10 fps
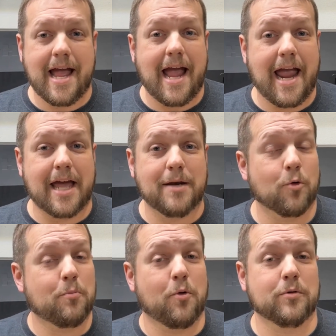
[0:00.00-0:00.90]
And more
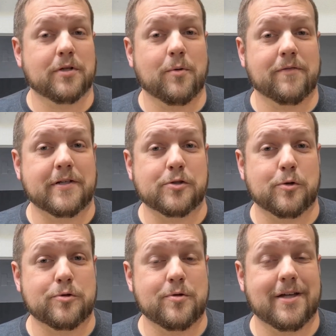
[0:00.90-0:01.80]
importantly, what if I
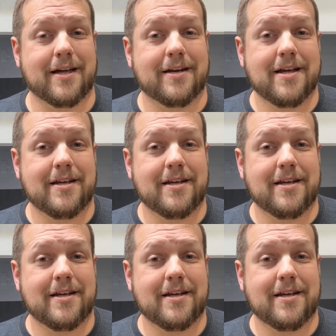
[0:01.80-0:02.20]
told you that